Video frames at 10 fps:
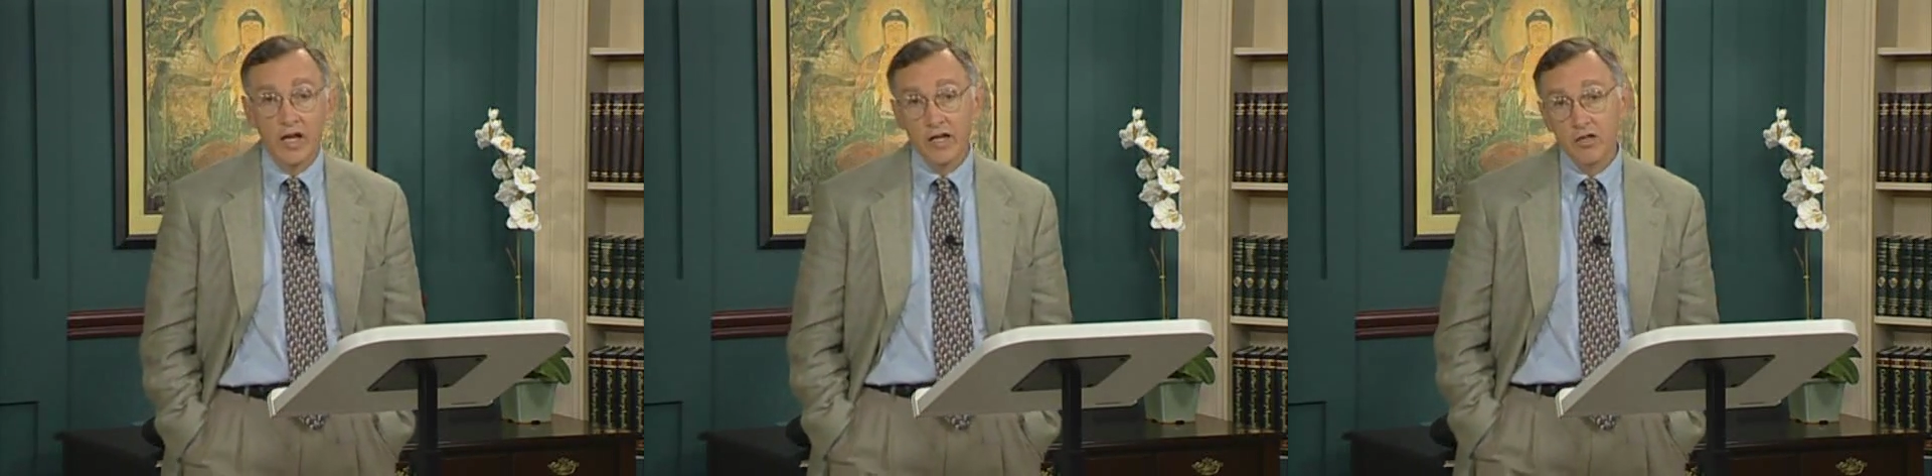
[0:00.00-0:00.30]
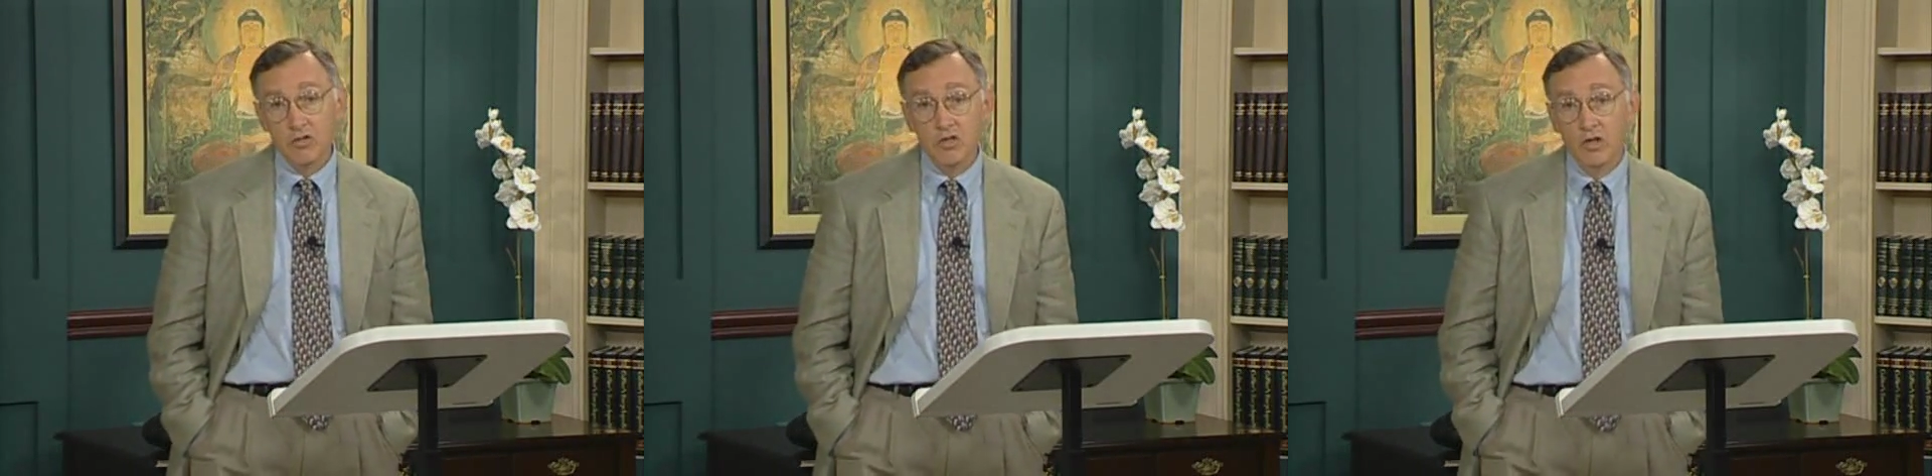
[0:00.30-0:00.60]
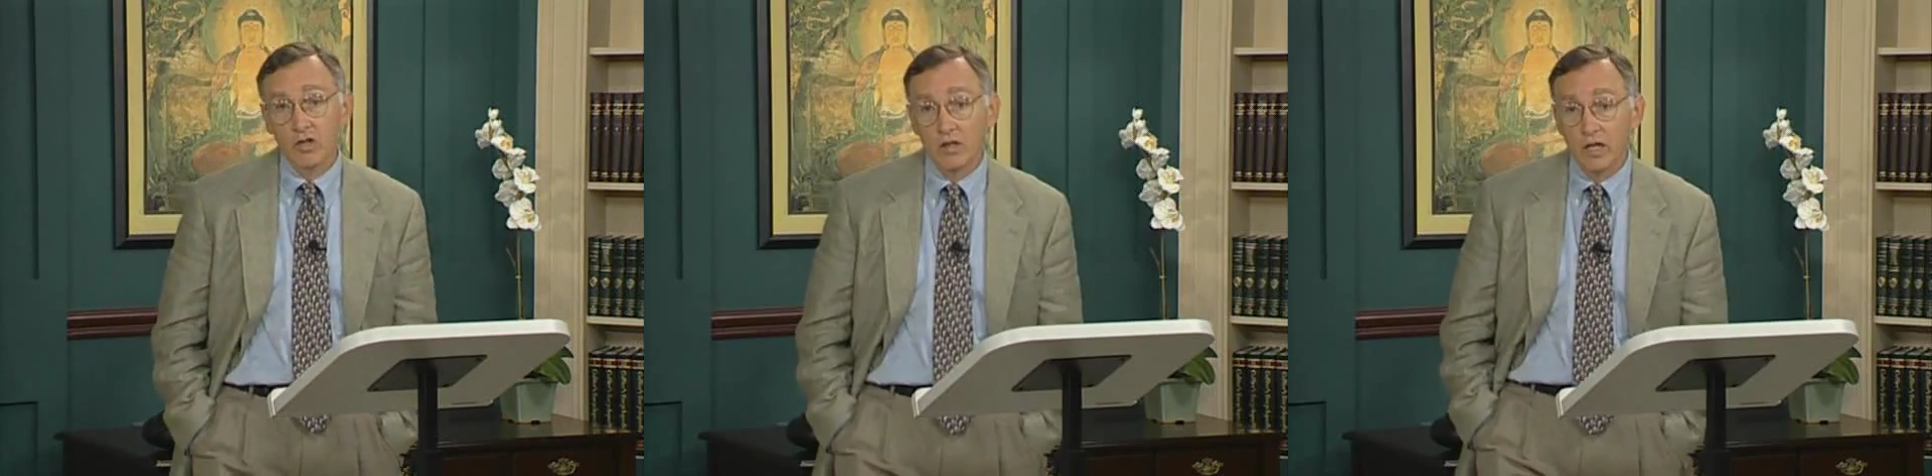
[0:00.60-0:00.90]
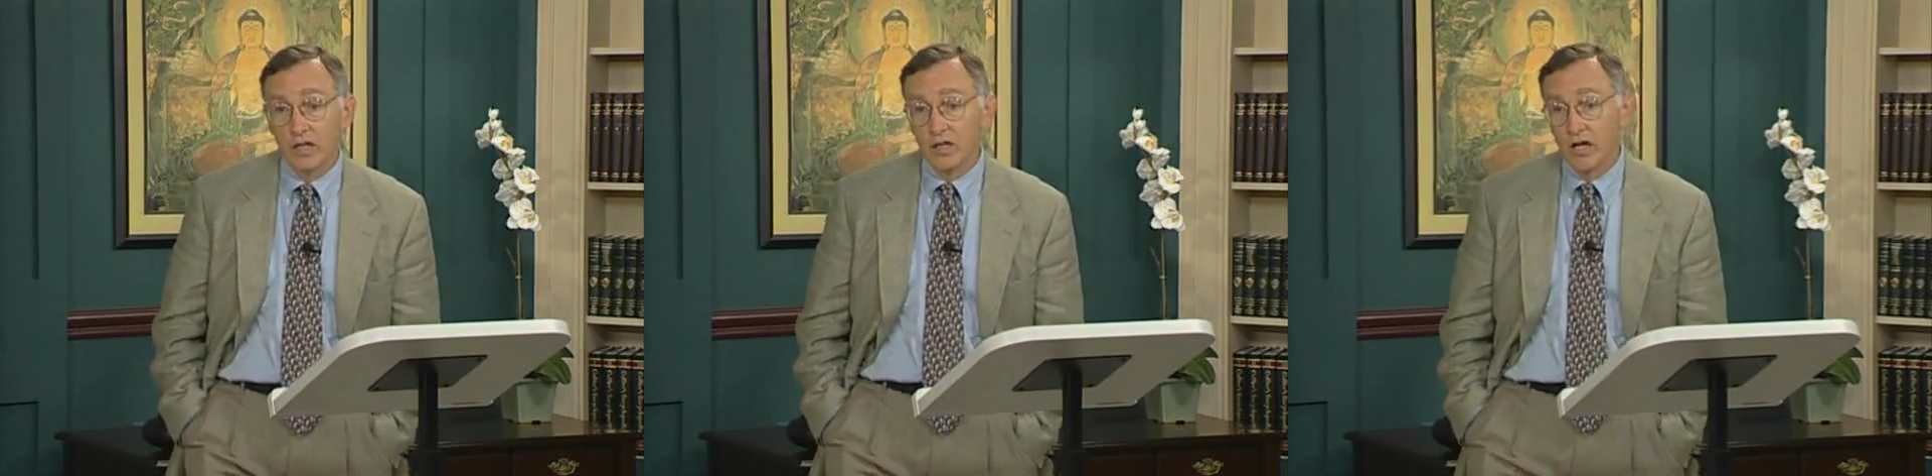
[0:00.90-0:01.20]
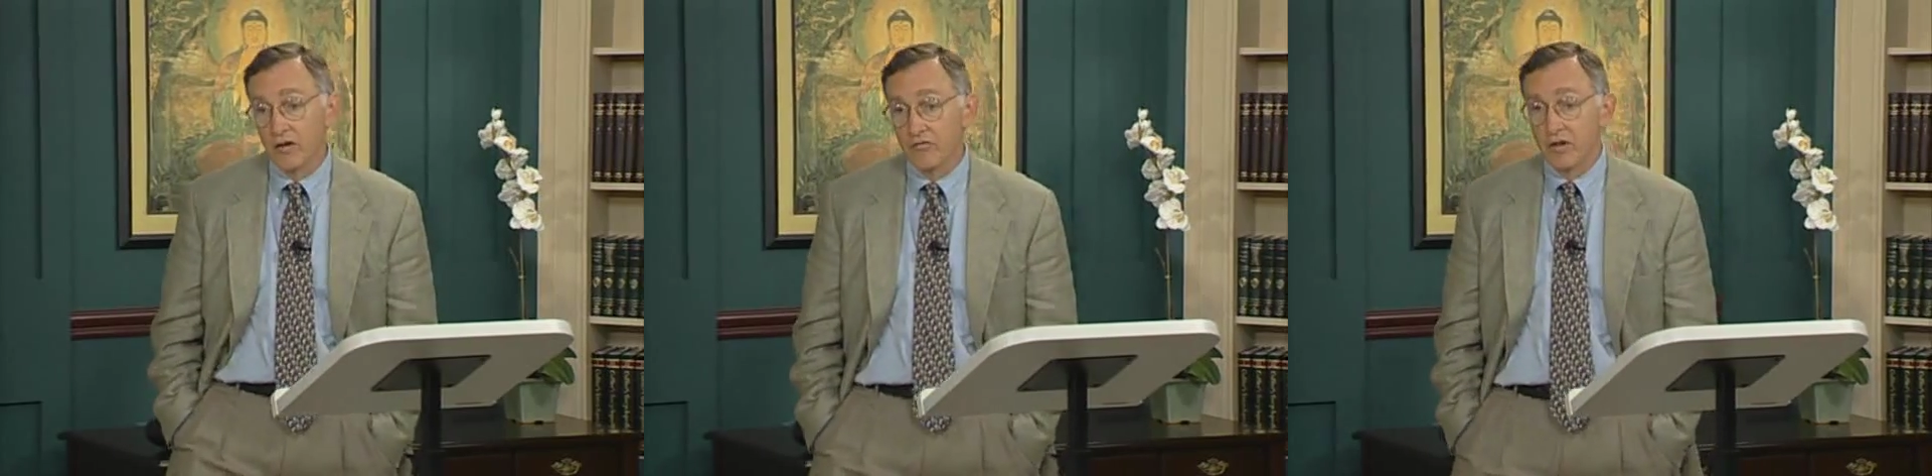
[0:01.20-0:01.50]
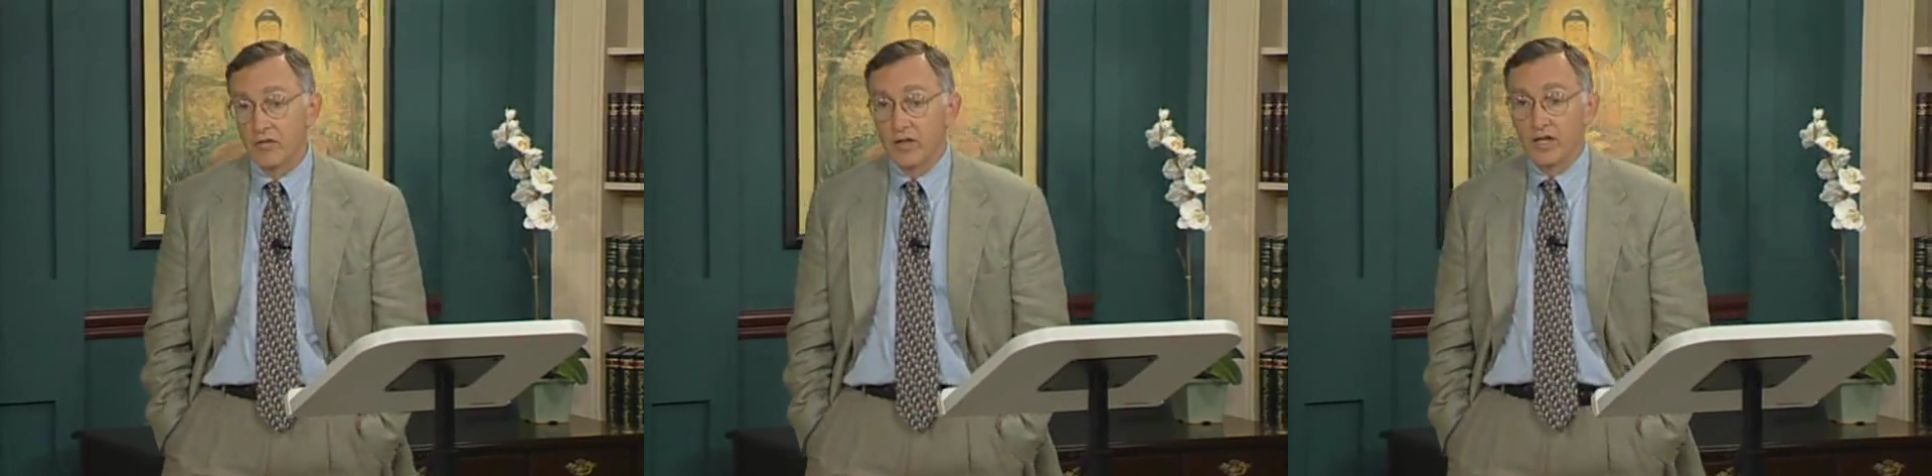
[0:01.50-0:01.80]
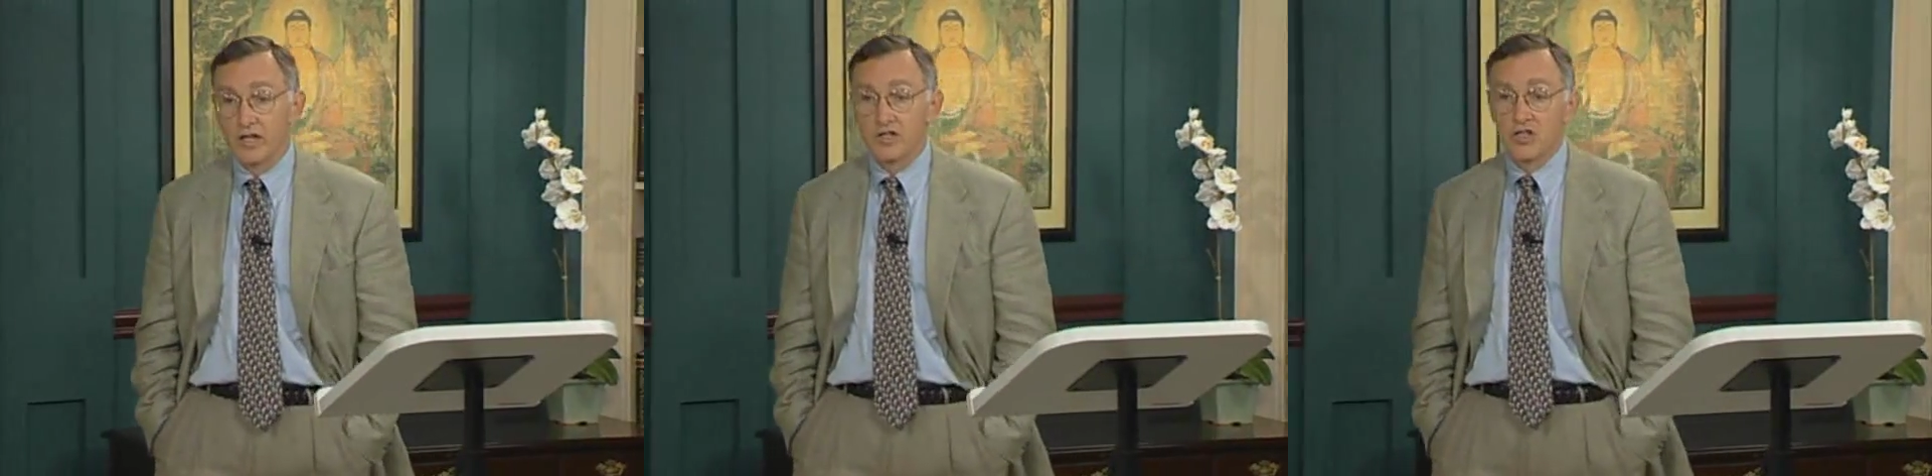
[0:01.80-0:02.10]
And interestingly enough, I
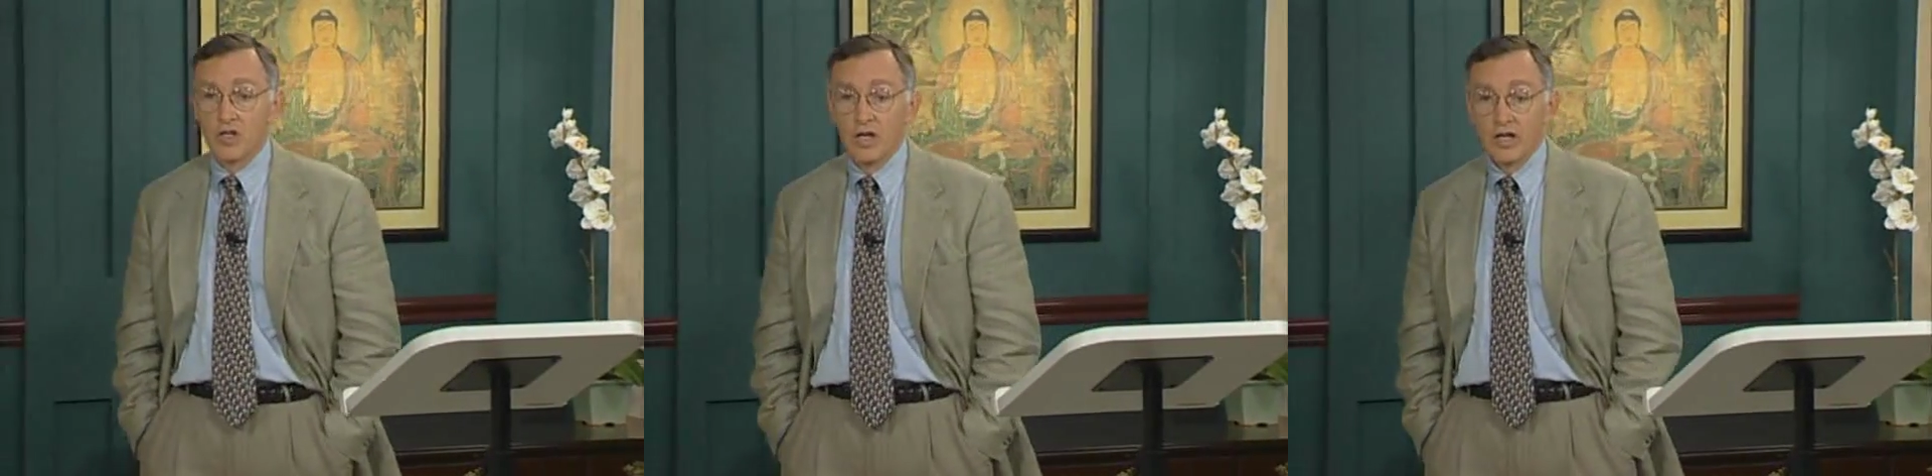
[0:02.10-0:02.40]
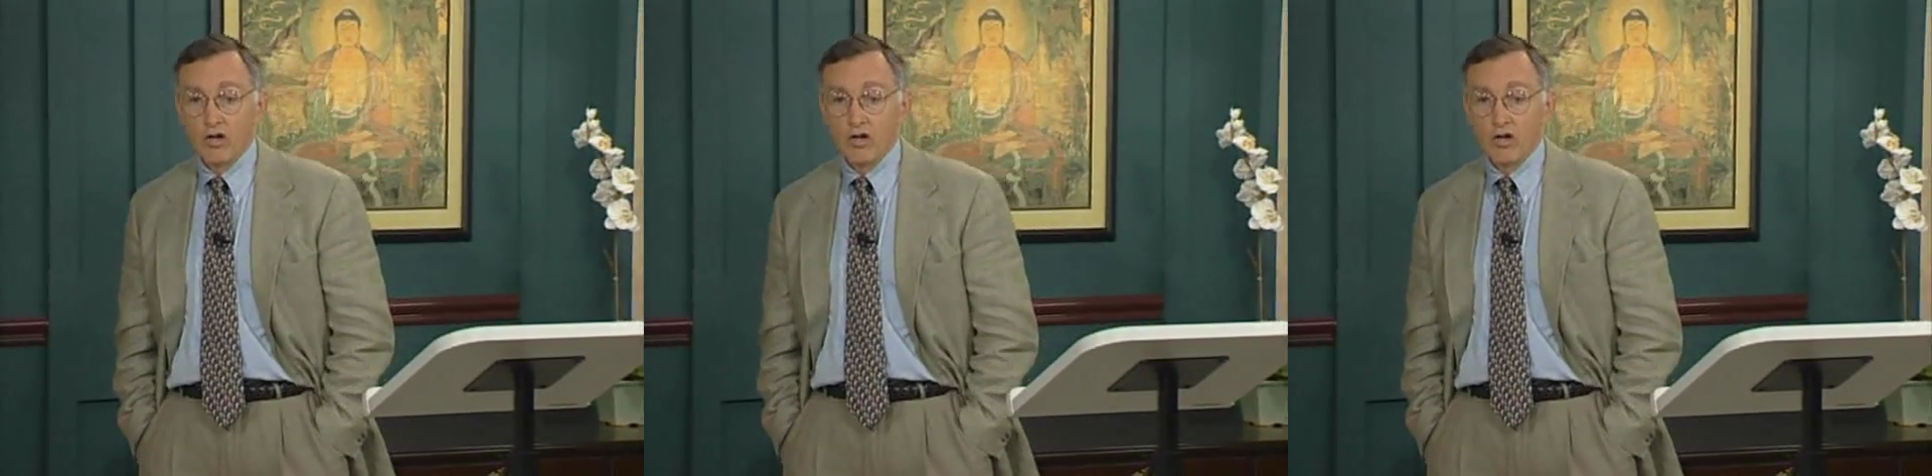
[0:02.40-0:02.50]
think it's